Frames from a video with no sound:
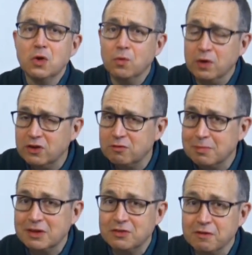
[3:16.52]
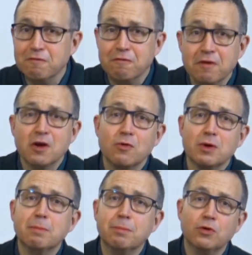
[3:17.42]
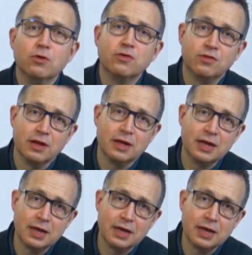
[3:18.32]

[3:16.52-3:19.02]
reasonably severe rebukes in it.